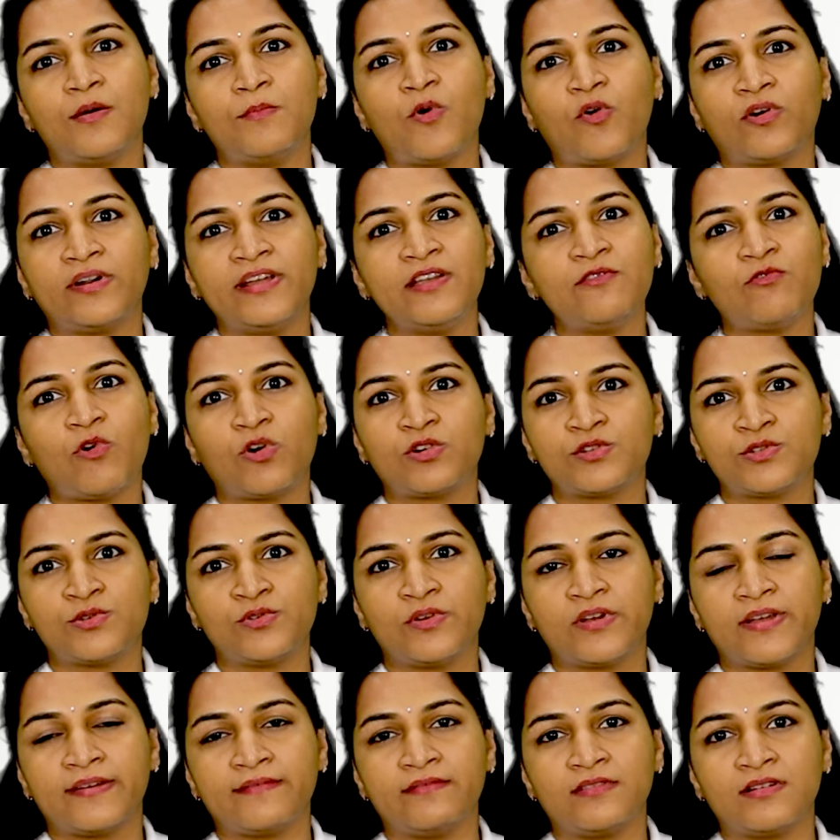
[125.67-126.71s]
body
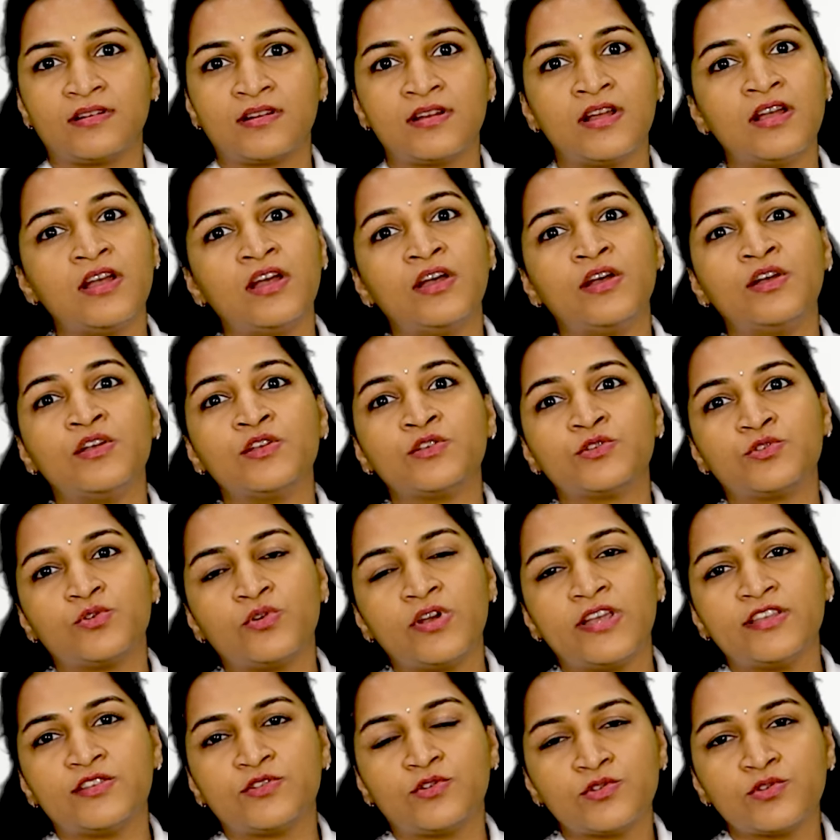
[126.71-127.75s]
whatsoever. So
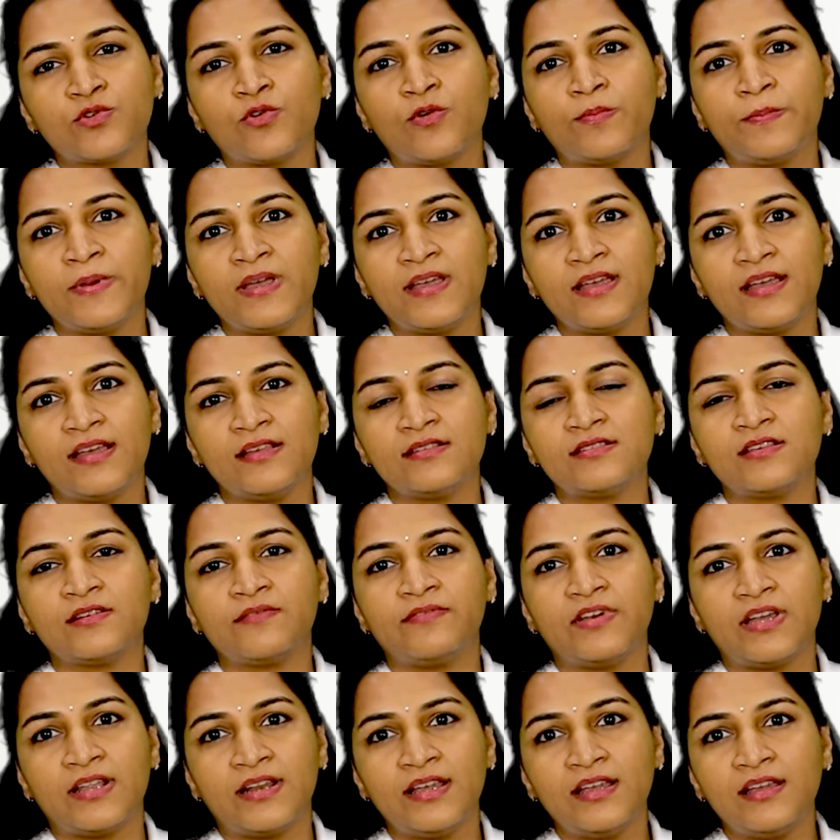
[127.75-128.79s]
hysteroscopy is a
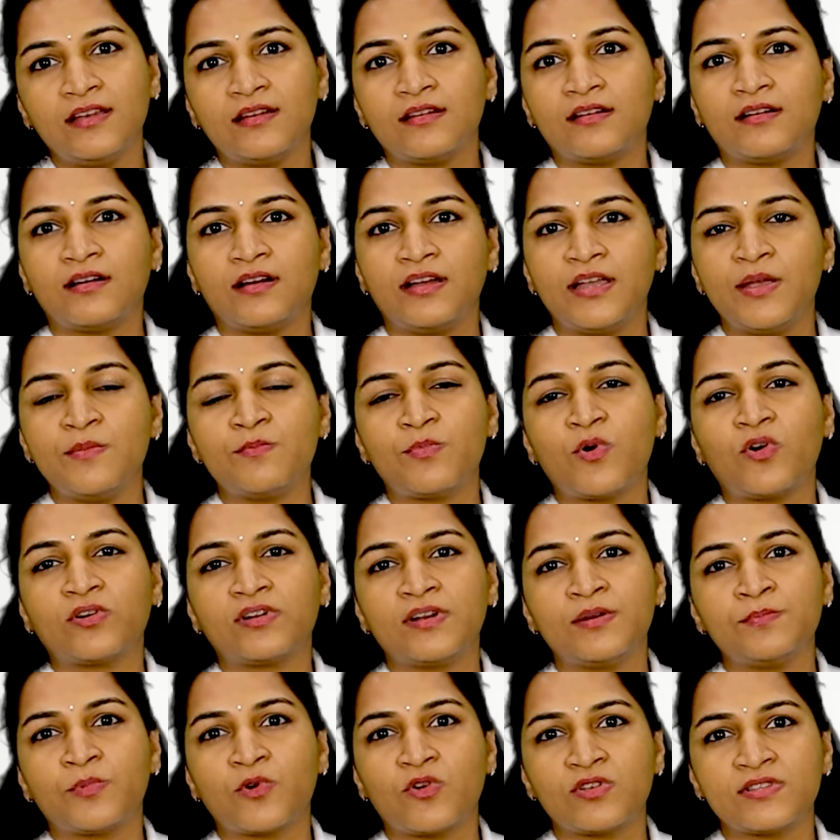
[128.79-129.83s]
very
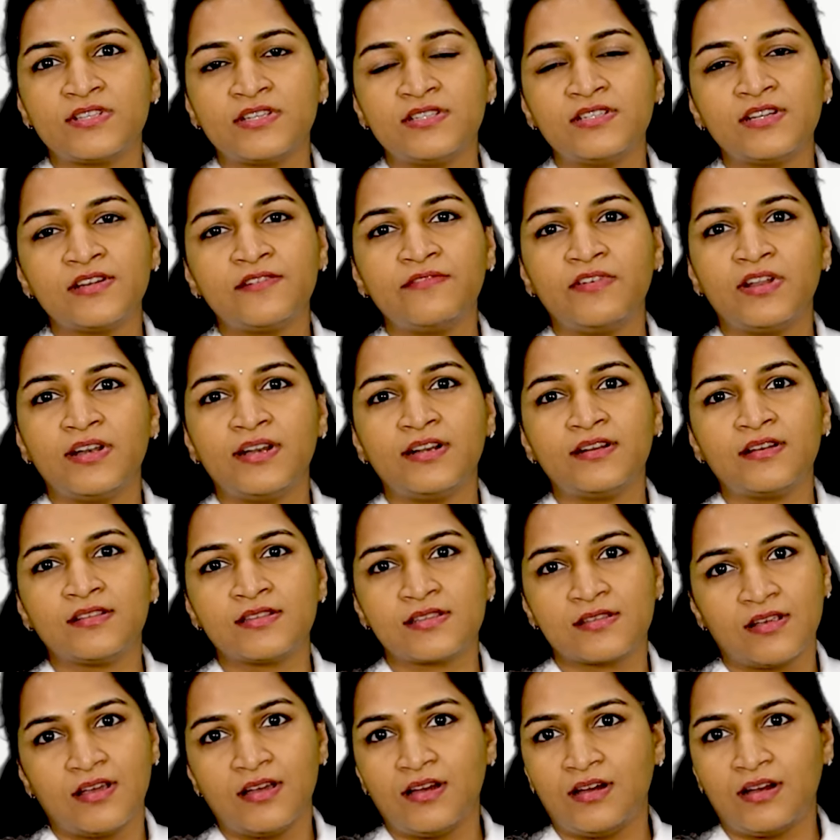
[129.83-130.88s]
important procedure when it
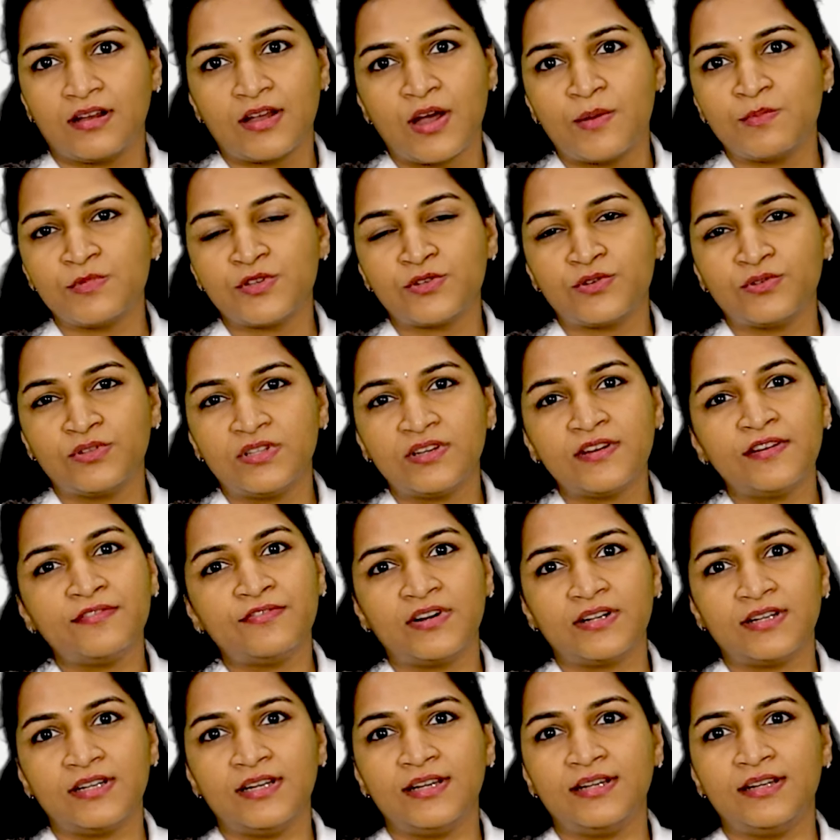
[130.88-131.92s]
comes to the
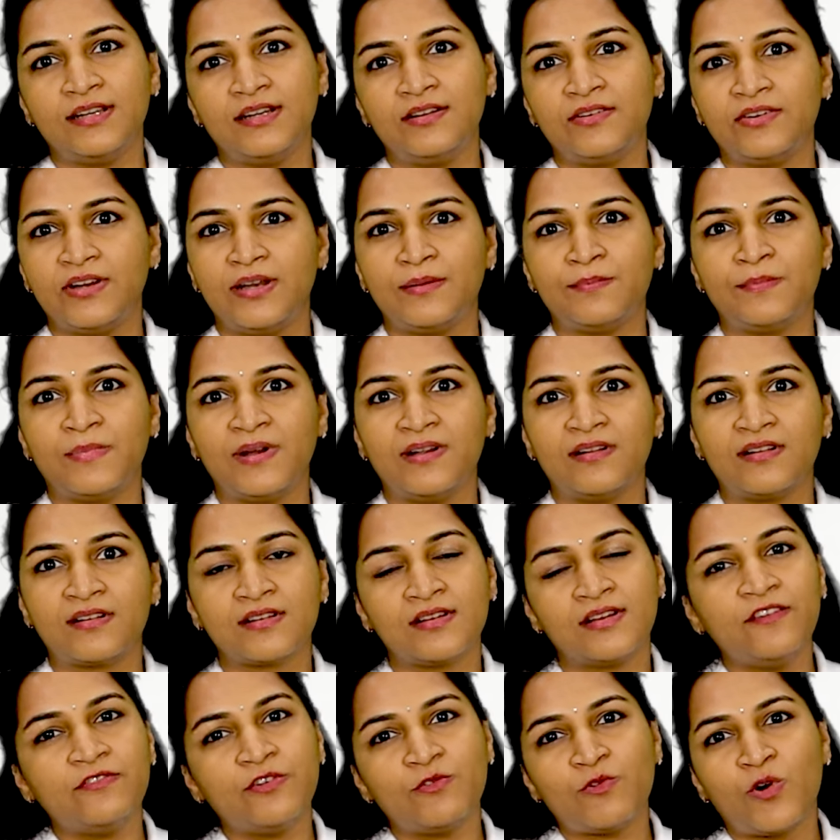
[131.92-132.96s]
fertility treatment.
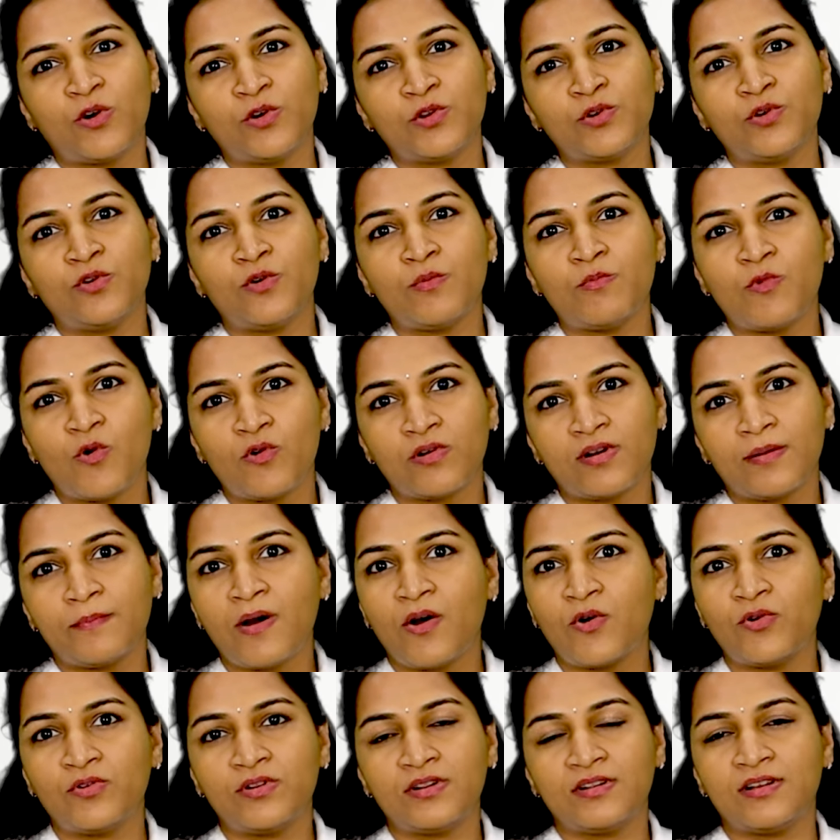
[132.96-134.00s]
If you want to know more
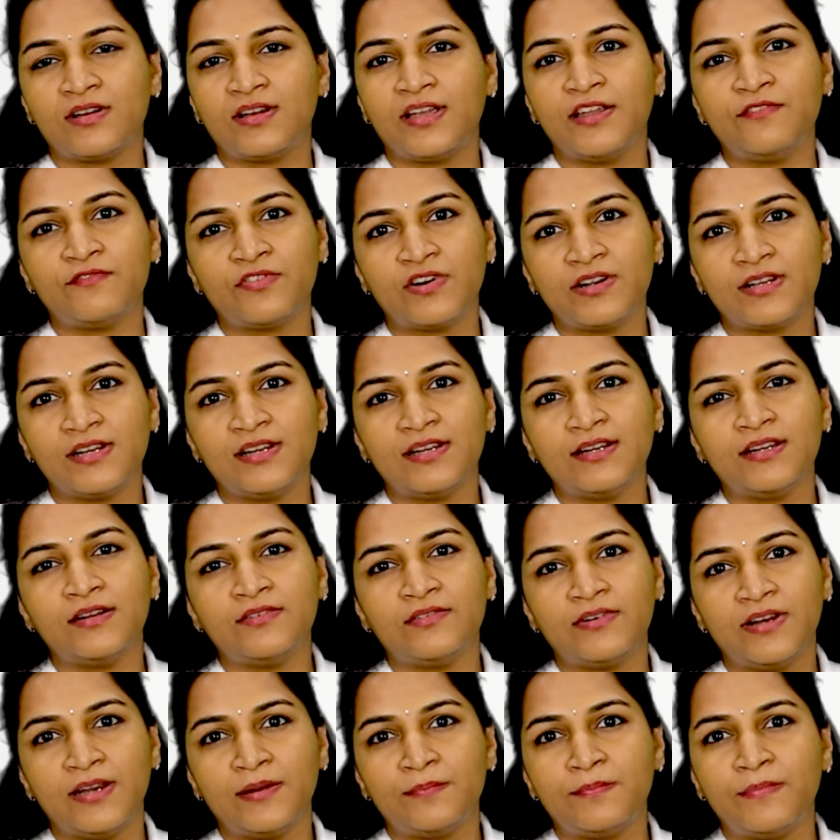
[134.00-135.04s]
about infertility
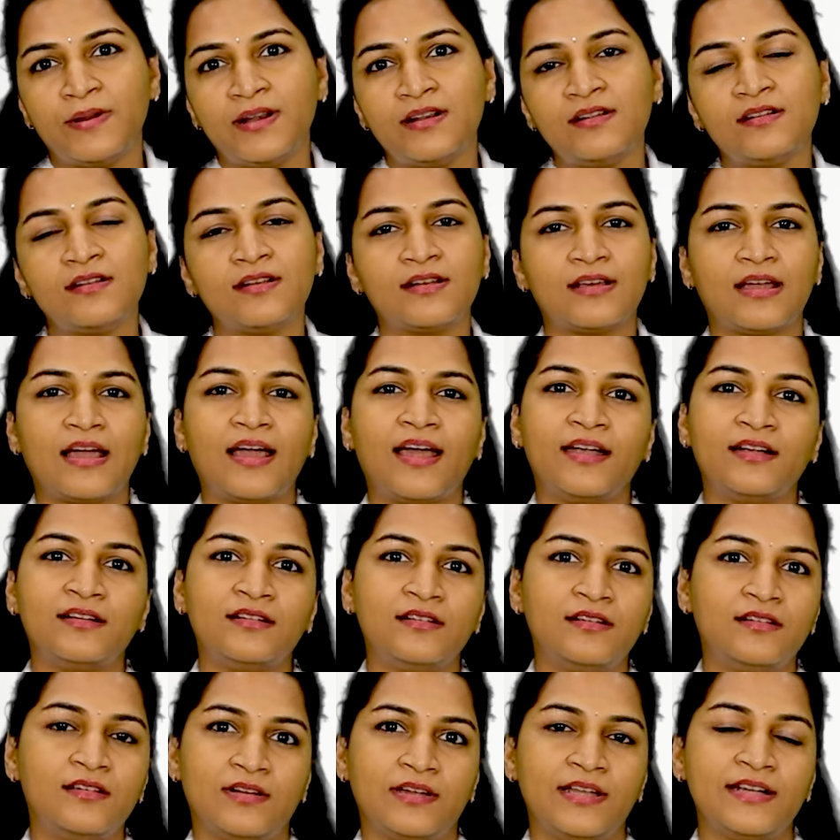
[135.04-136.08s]
treatment
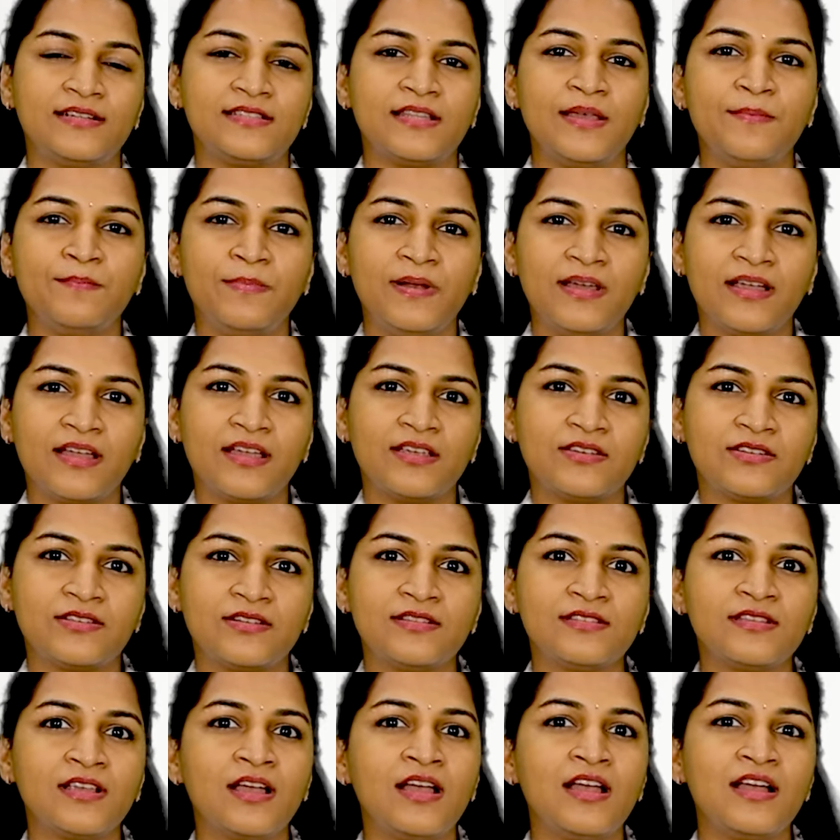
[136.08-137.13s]
and its
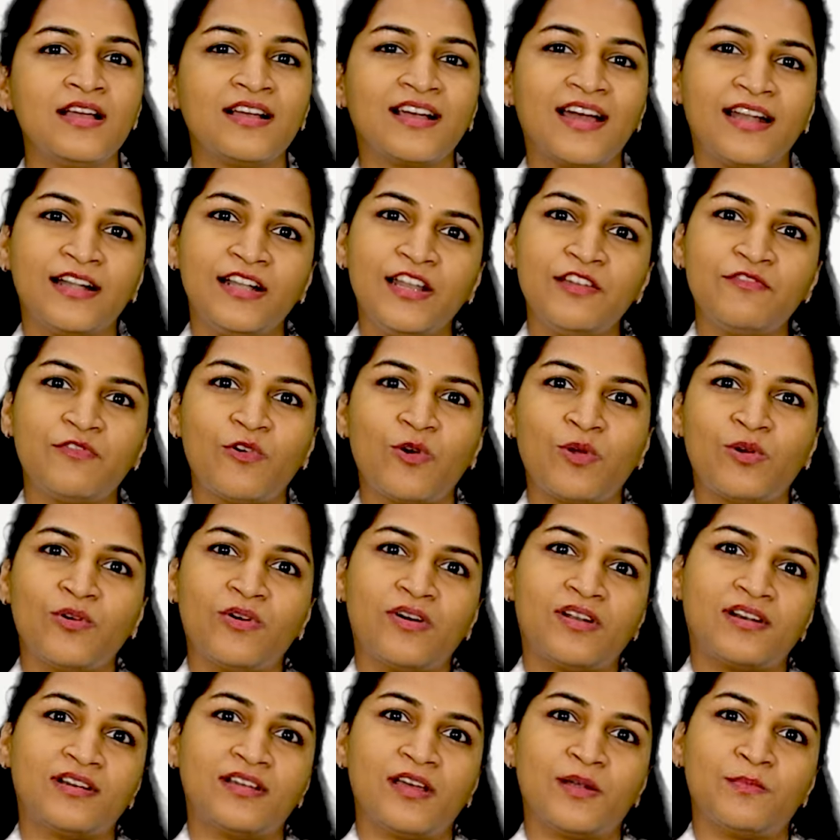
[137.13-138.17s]
implications, kindly
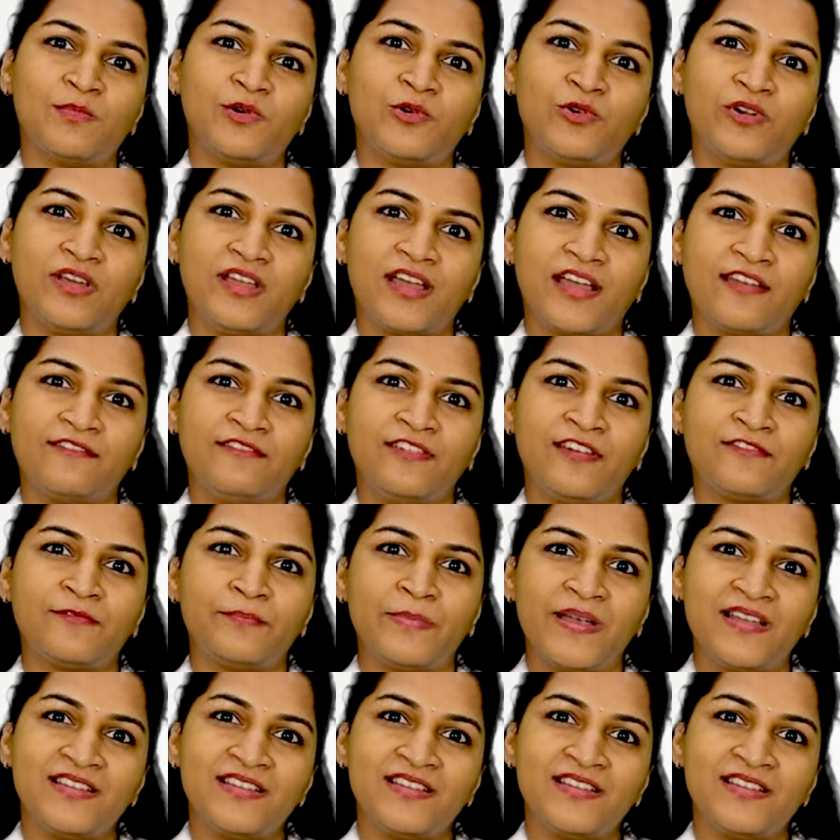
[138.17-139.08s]
follow our GarbhaGudi IVF